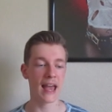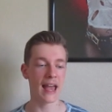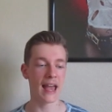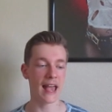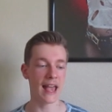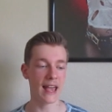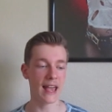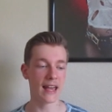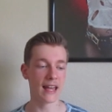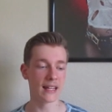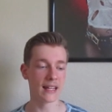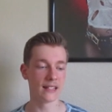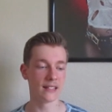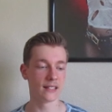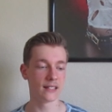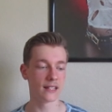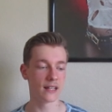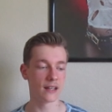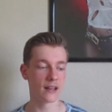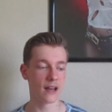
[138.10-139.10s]
And
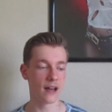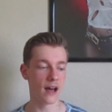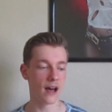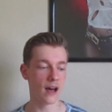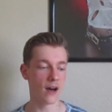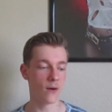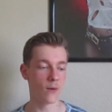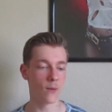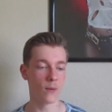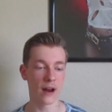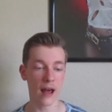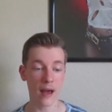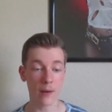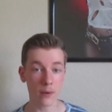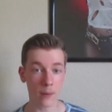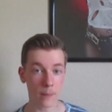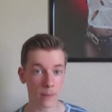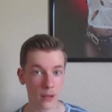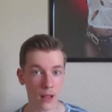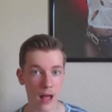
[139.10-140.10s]
uh, when I
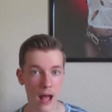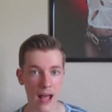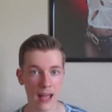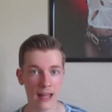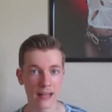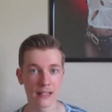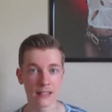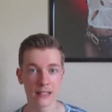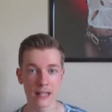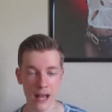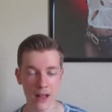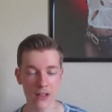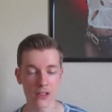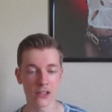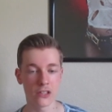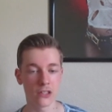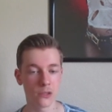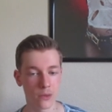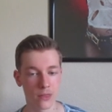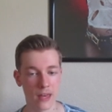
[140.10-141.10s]
replied
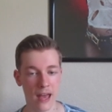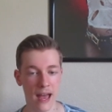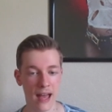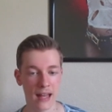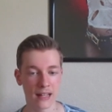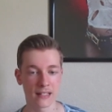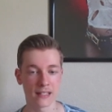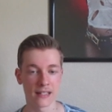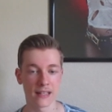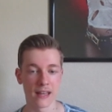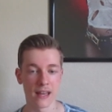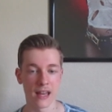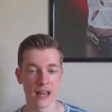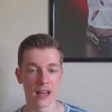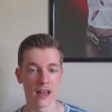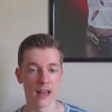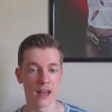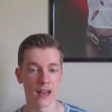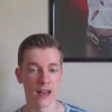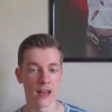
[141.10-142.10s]
telling you that,
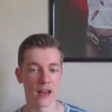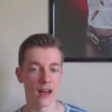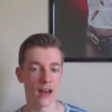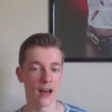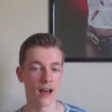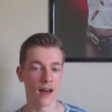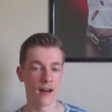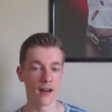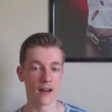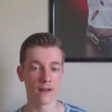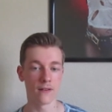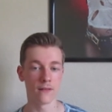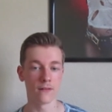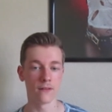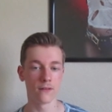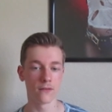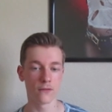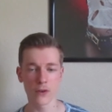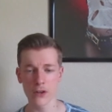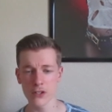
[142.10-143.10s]
uh,
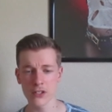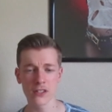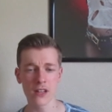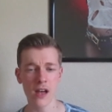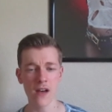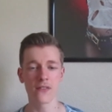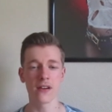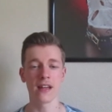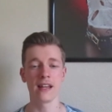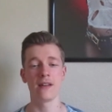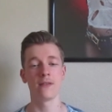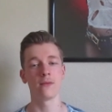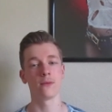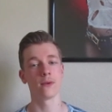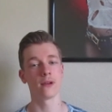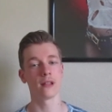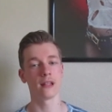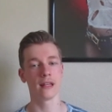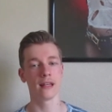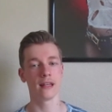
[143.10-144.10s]
first off, I didn't
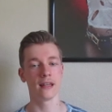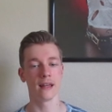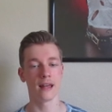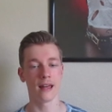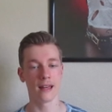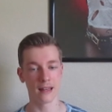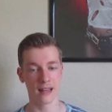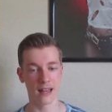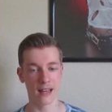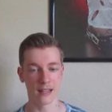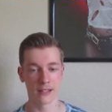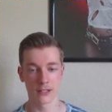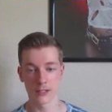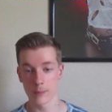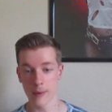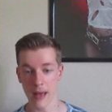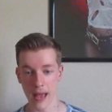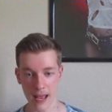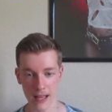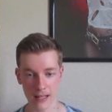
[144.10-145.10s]
really uh,
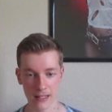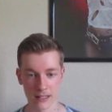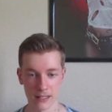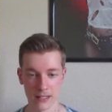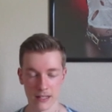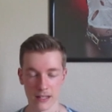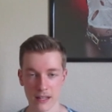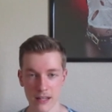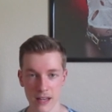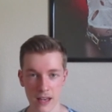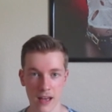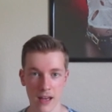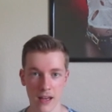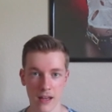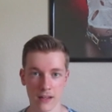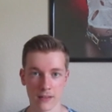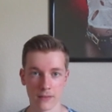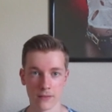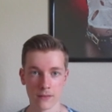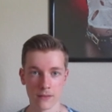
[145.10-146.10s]
expect
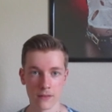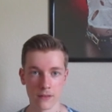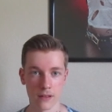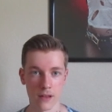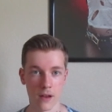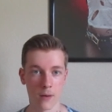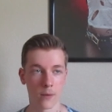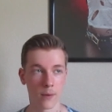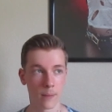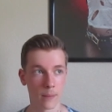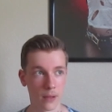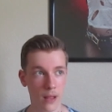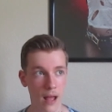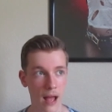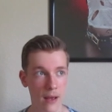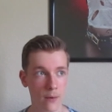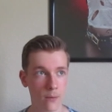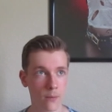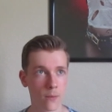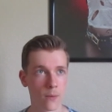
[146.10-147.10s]
uh, a
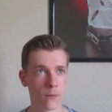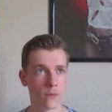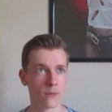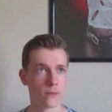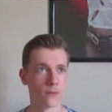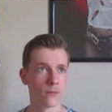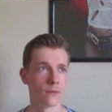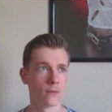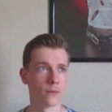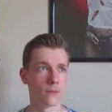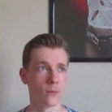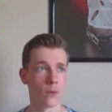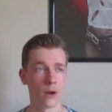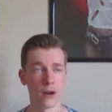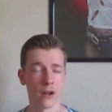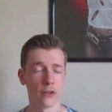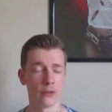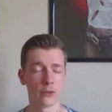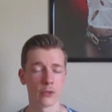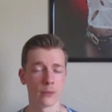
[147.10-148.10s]
reply
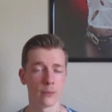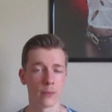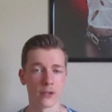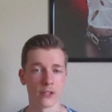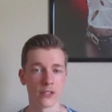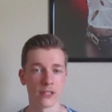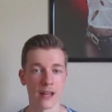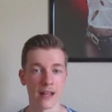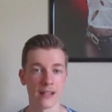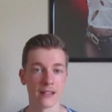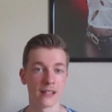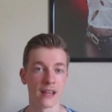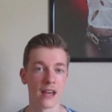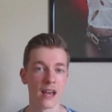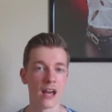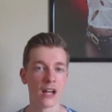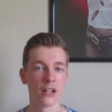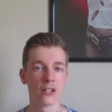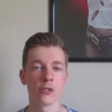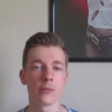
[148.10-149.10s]
100%
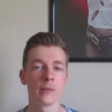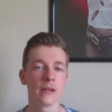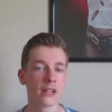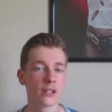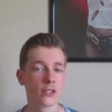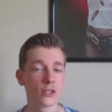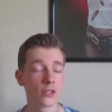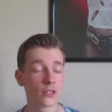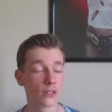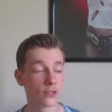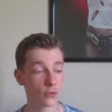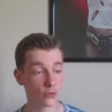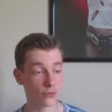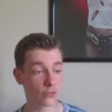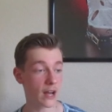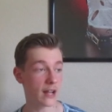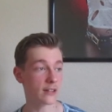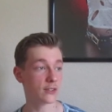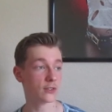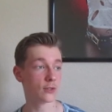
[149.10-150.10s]
just because you've
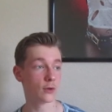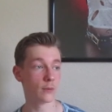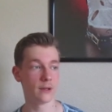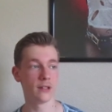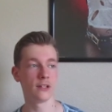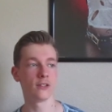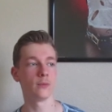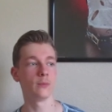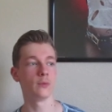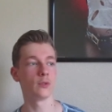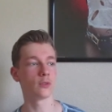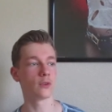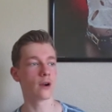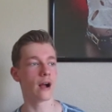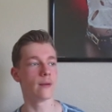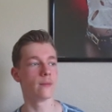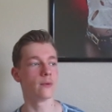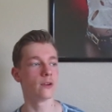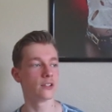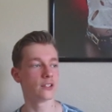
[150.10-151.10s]
got so many
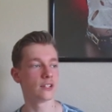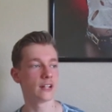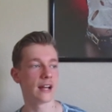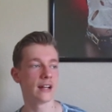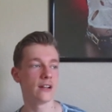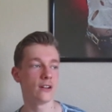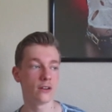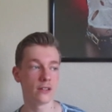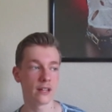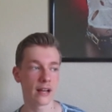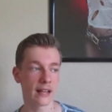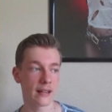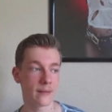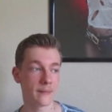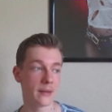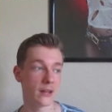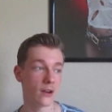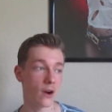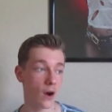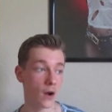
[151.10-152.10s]
subscribers and I know that can
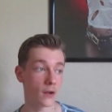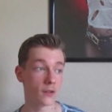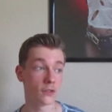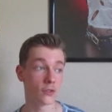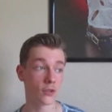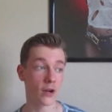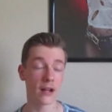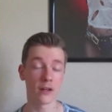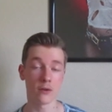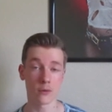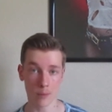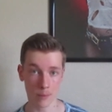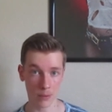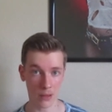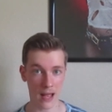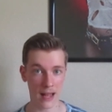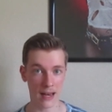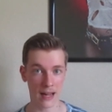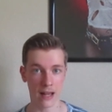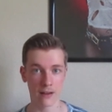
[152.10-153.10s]
be hard trying to
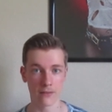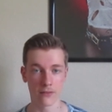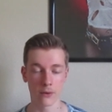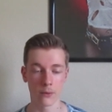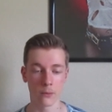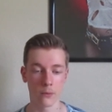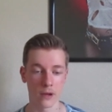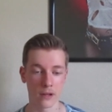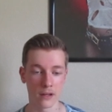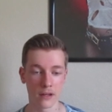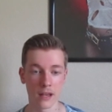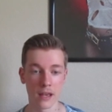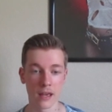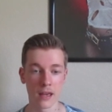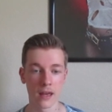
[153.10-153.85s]
reply to everyone